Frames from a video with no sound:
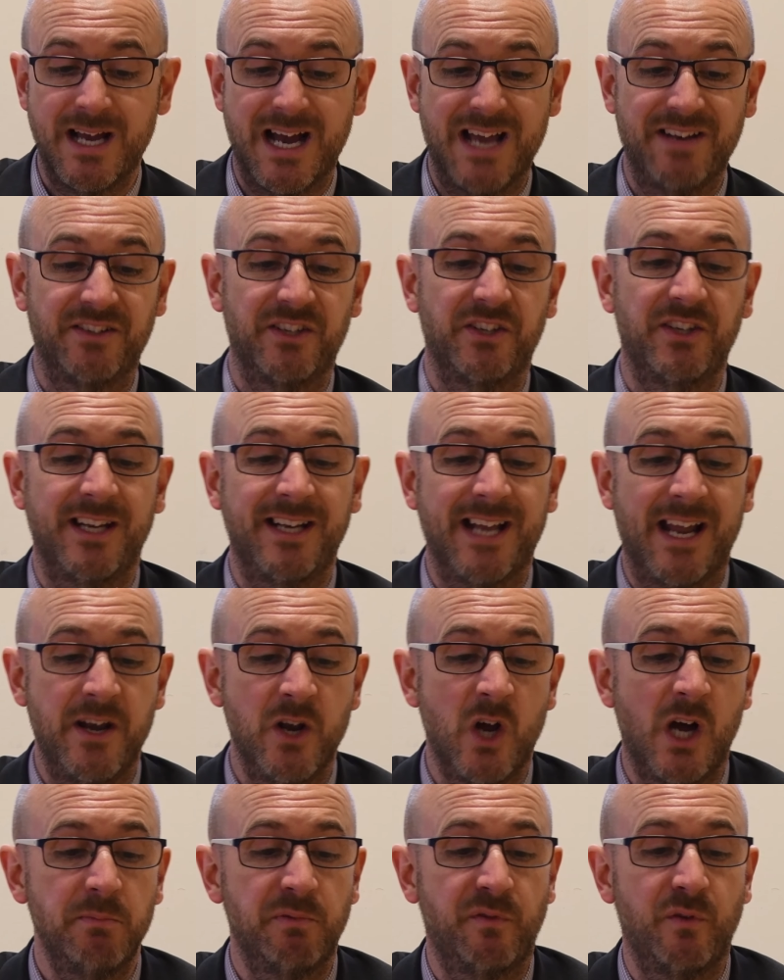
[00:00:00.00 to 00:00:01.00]
And as I said, that
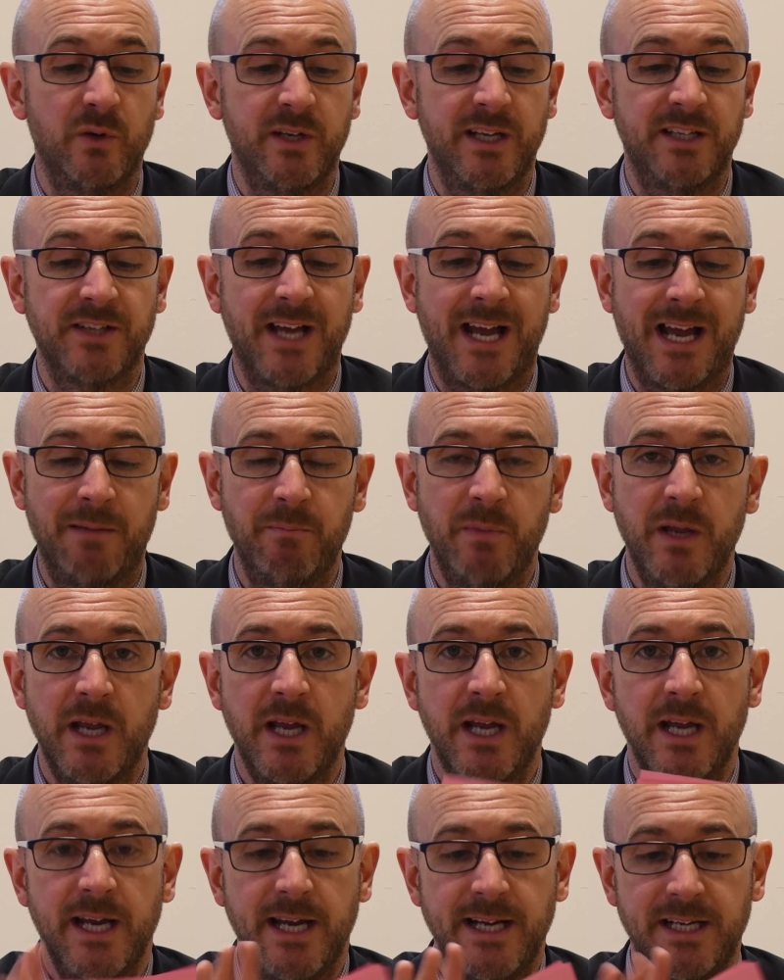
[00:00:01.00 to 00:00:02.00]
night before the exam,
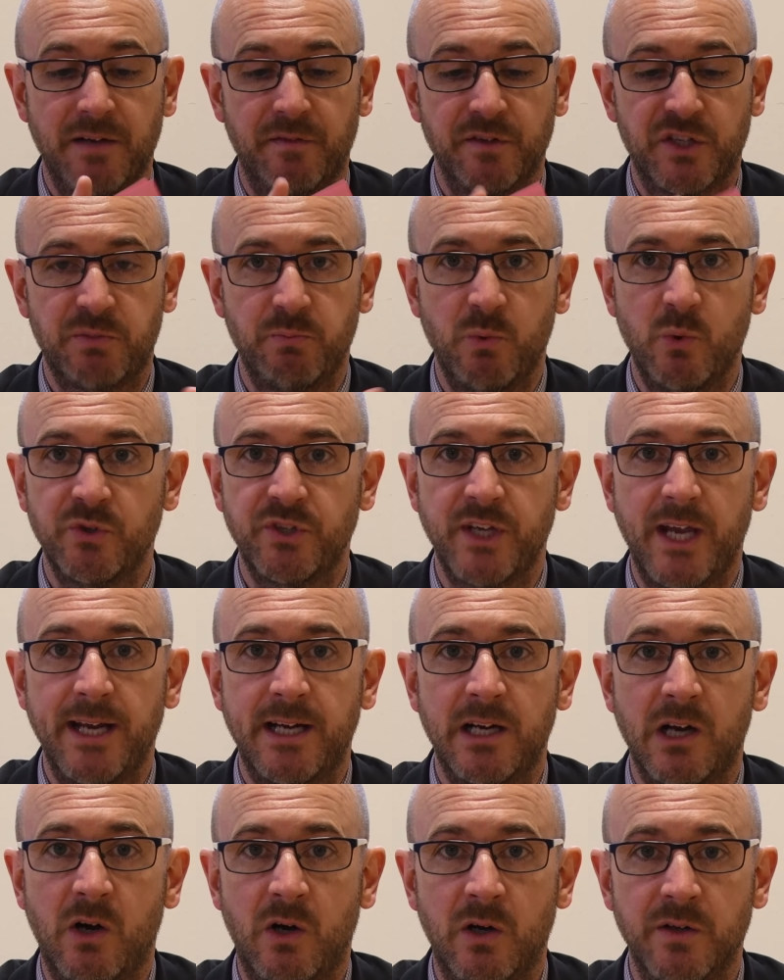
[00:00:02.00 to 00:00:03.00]
He'd have a small set
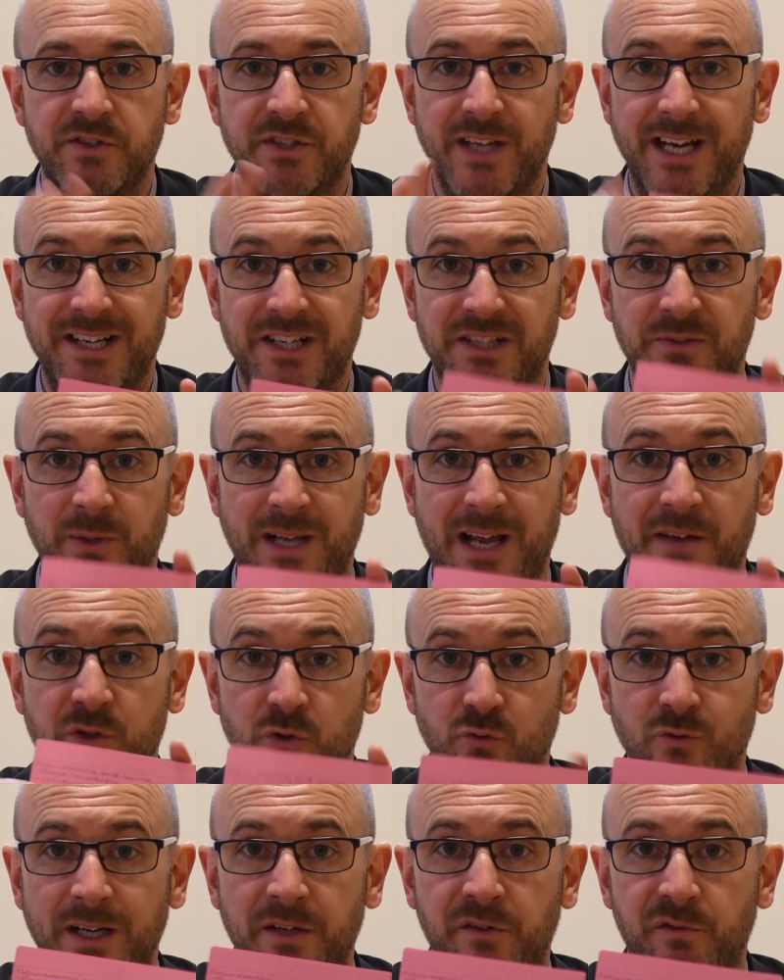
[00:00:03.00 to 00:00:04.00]
of cards that he just would have
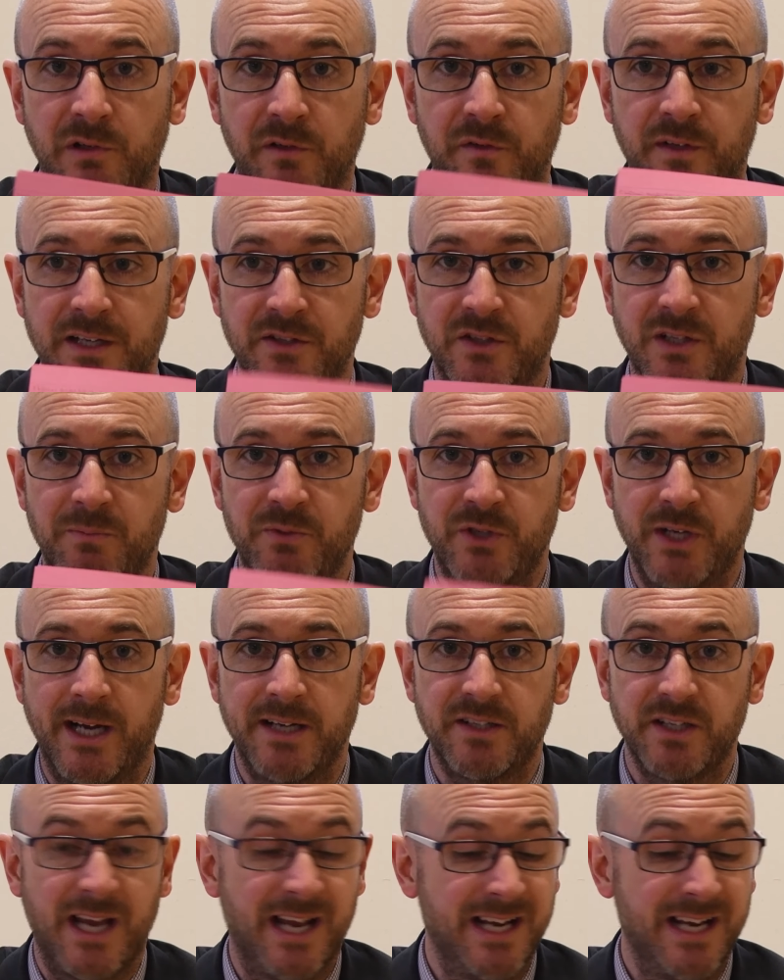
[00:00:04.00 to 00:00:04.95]
to read through for that subject,